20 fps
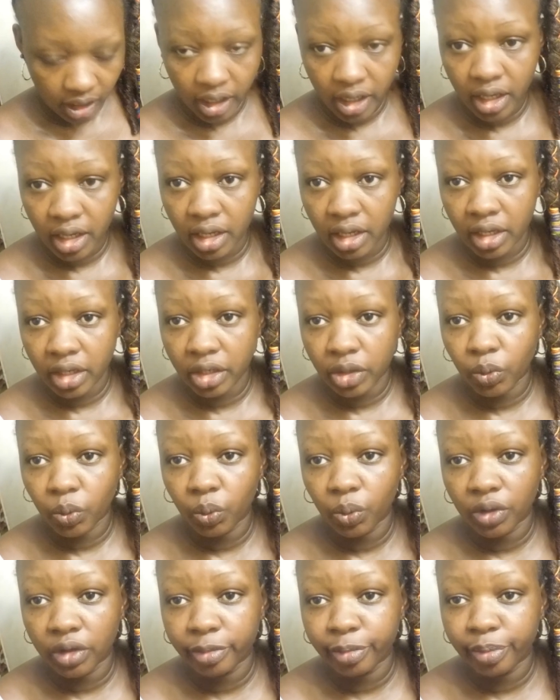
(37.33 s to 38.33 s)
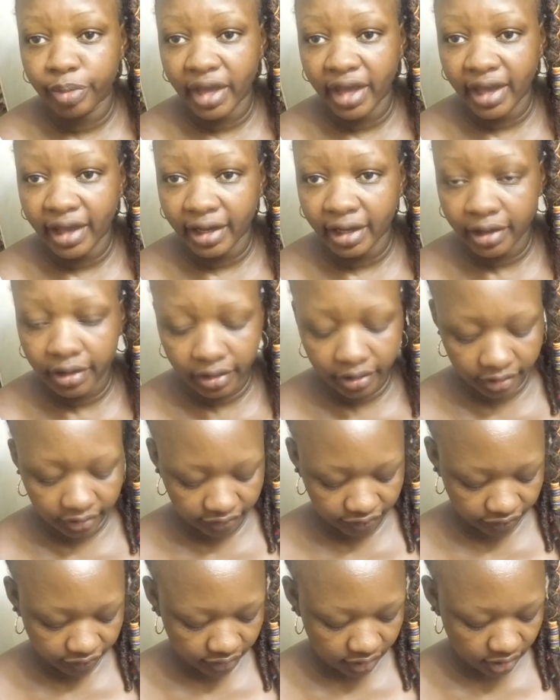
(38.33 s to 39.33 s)
and 1 pack
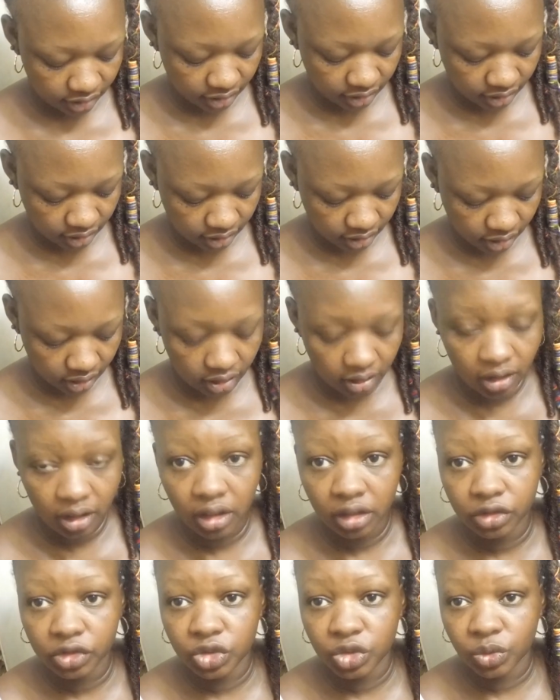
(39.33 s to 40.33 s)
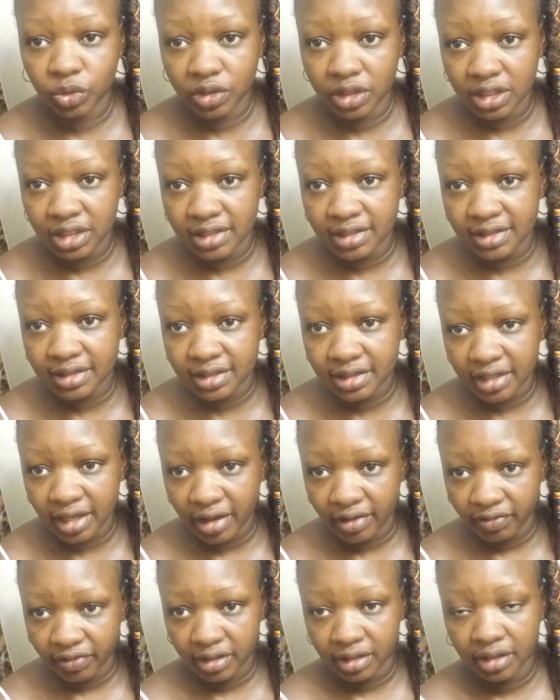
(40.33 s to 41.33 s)
of the color
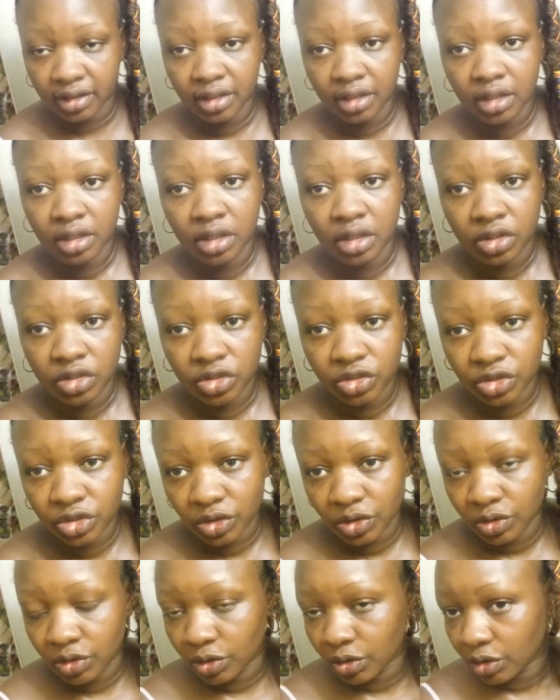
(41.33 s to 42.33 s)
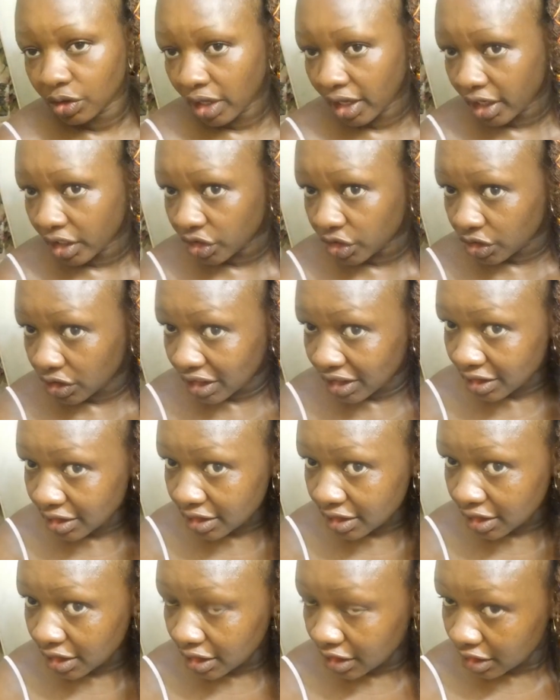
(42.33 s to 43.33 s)
27. So as you can
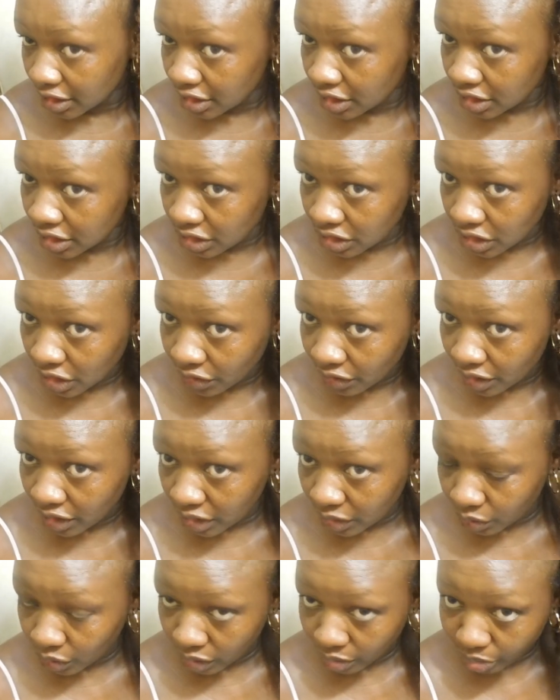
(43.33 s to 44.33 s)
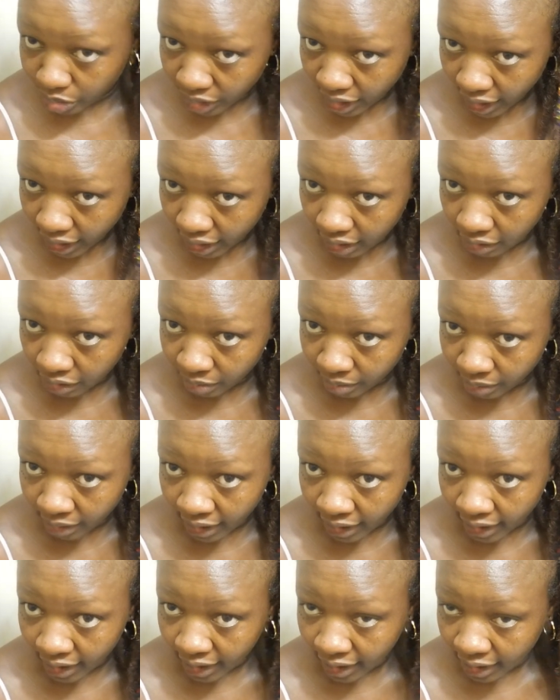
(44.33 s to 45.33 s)
see, this is already 1 pack on
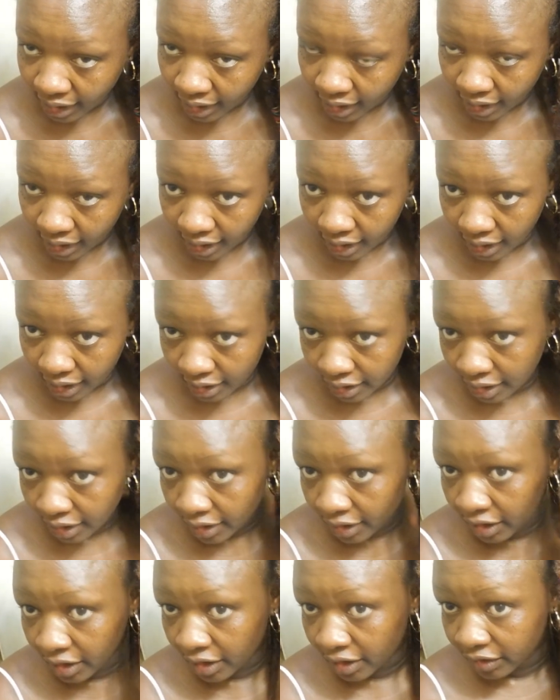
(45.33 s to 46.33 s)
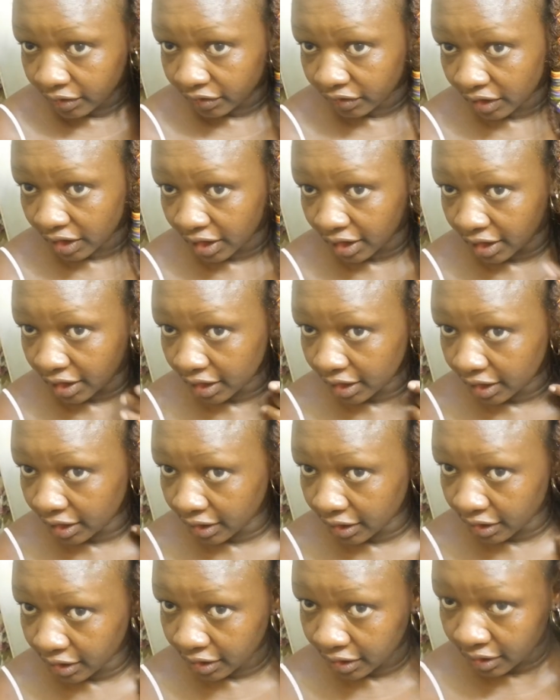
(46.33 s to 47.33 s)
my head right
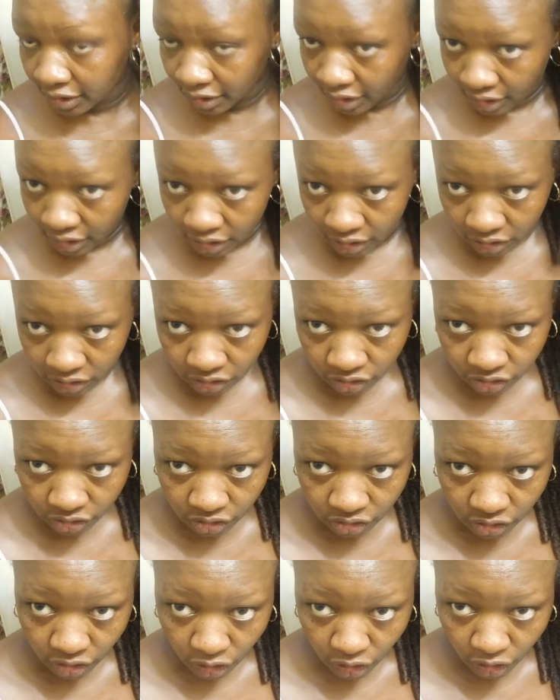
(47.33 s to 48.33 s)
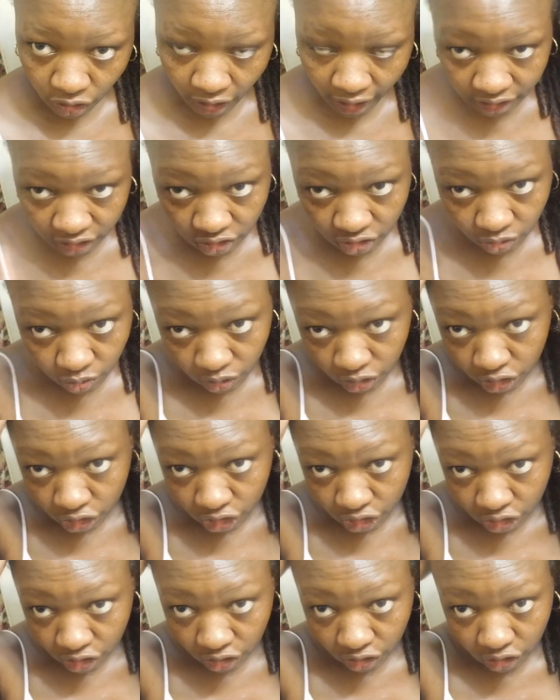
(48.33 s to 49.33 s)
here. So I just want to
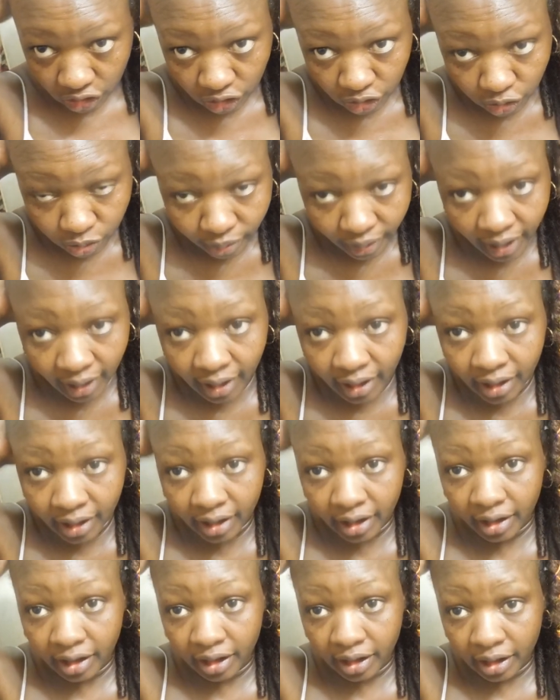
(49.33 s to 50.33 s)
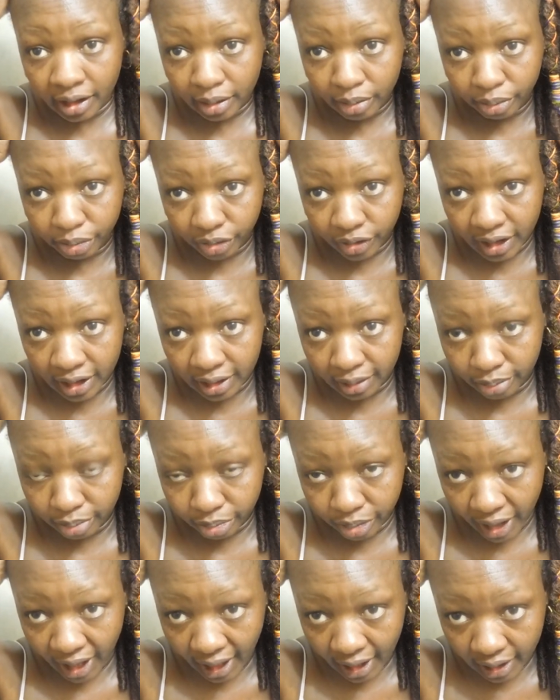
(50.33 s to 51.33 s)
show you my braiding
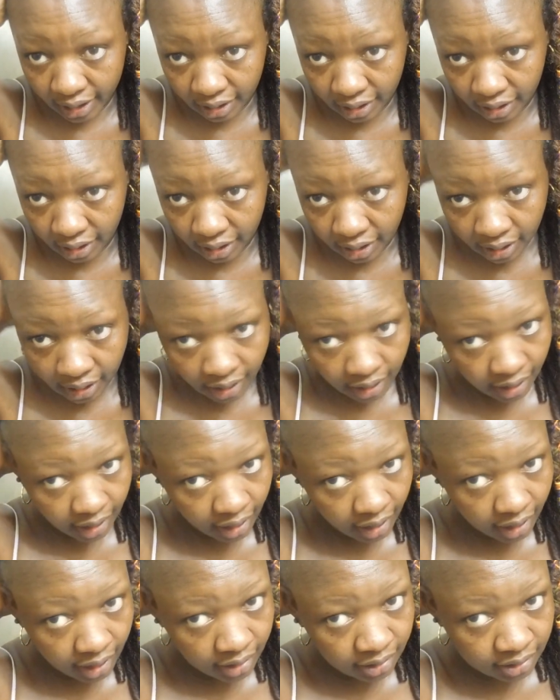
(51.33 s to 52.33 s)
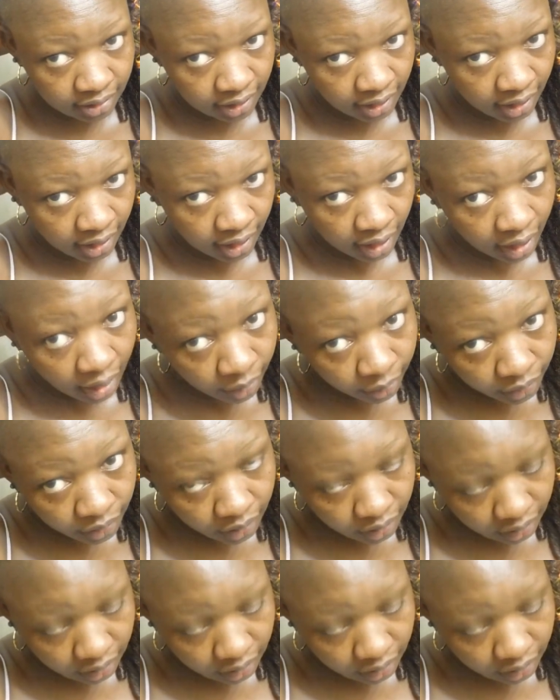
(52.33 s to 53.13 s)
pattern, and then I will